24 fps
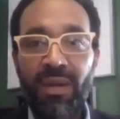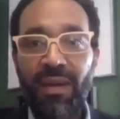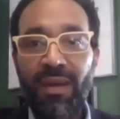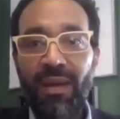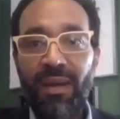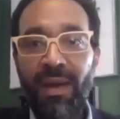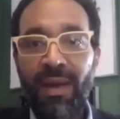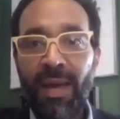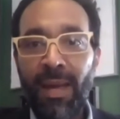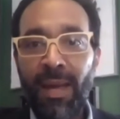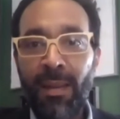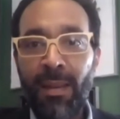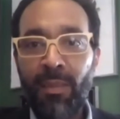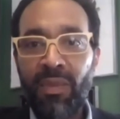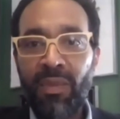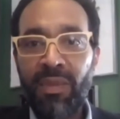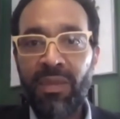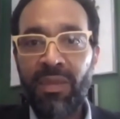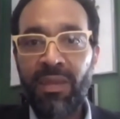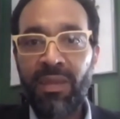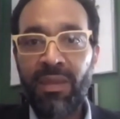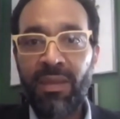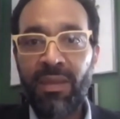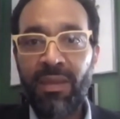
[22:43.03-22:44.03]

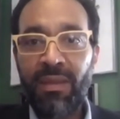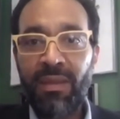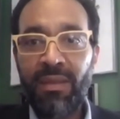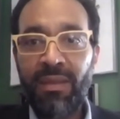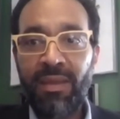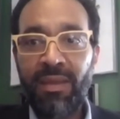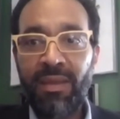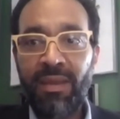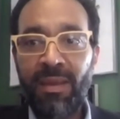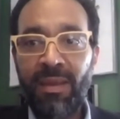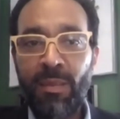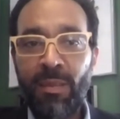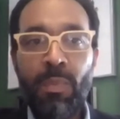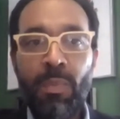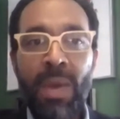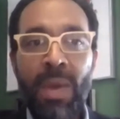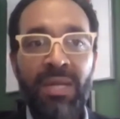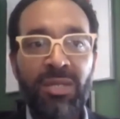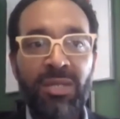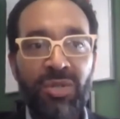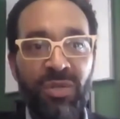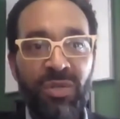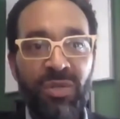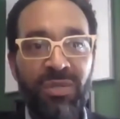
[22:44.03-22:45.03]
the
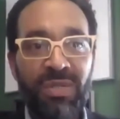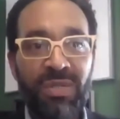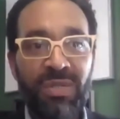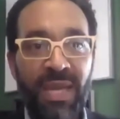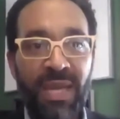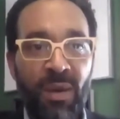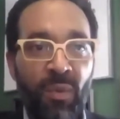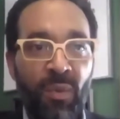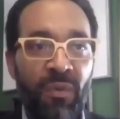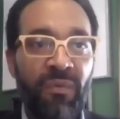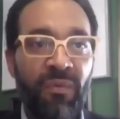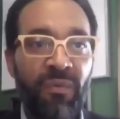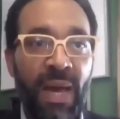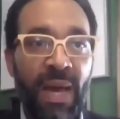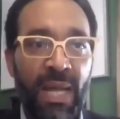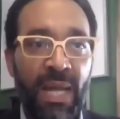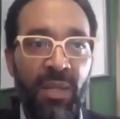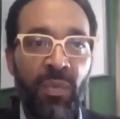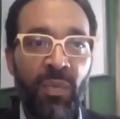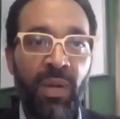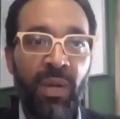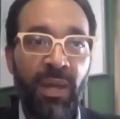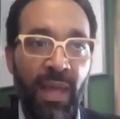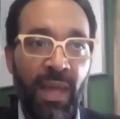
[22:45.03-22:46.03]
measures that we're
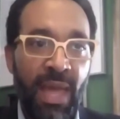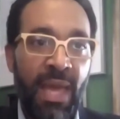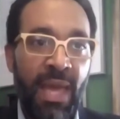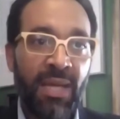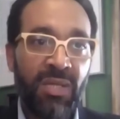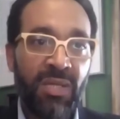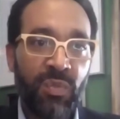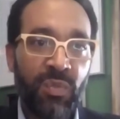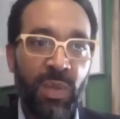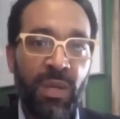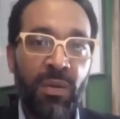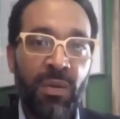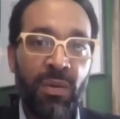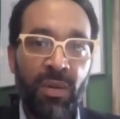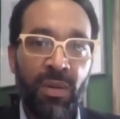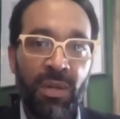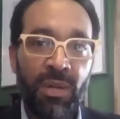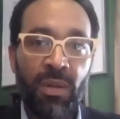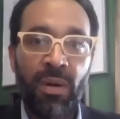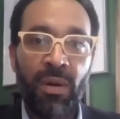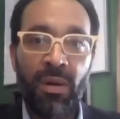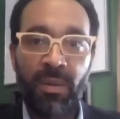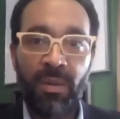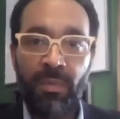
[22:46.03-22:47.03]
following as we go
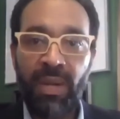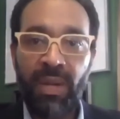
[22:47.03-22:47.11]
along.